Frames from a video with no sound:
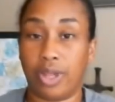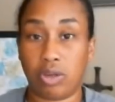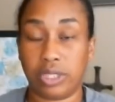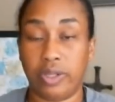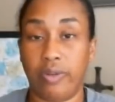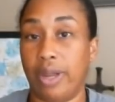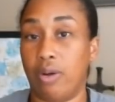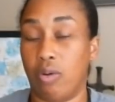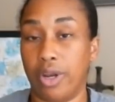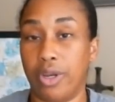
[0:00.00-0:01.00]
those of you
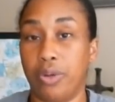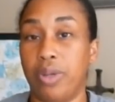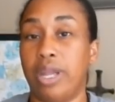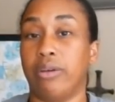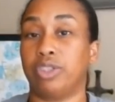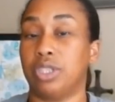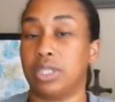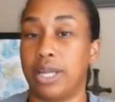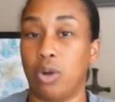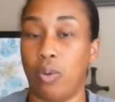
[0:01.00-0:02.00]
that are new here,
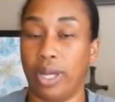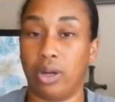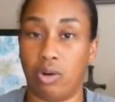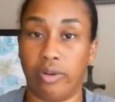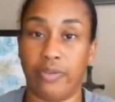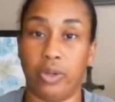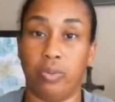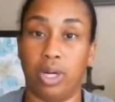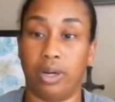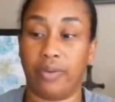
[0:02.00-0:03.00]
just a quick
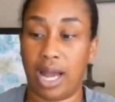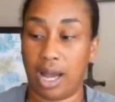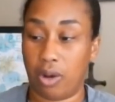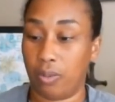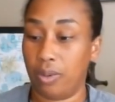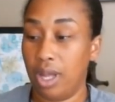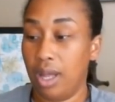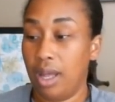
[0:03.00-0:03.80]
overview of how